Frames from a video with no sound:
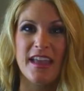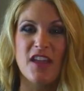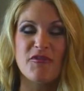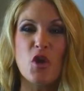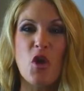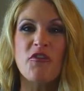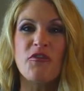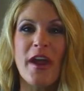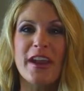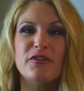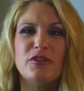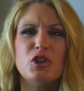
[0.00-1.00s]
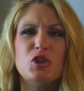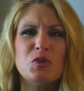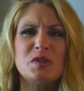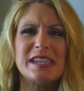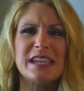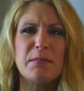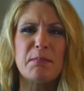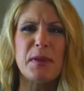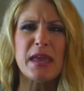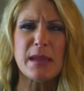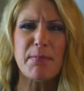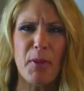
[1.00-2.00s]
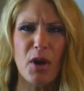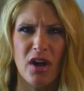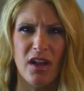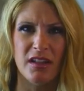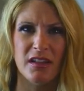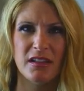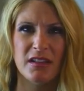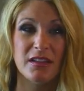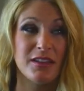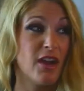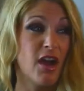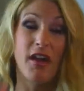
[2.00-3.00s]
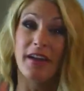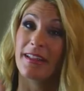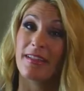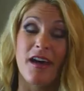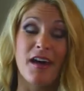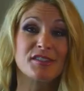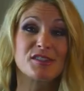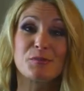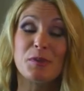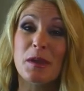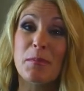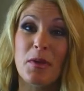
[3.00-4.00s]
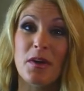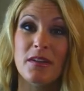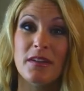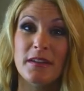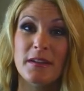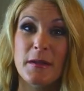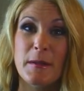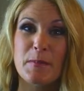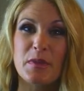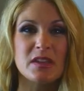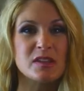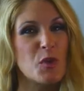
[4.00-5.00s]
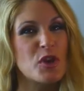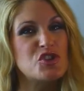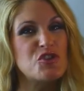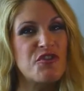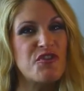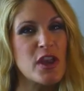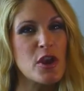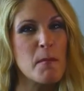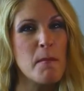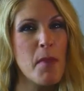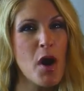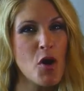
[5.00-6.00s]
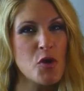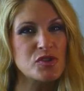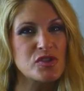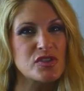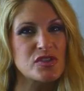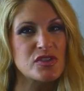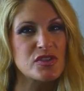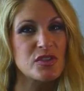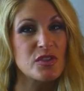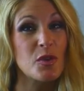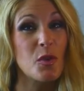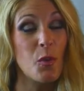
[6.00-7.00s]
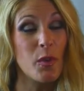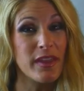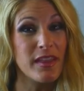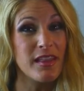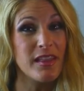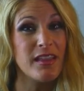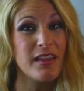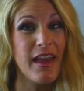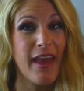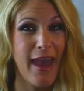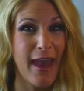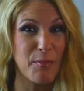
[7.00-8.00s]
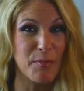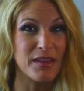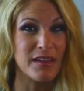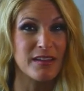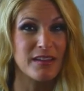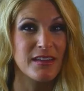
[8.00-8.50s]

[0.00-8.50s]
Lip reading: If you're afraid of losing people, you already lost people. Because what you fear most will happen.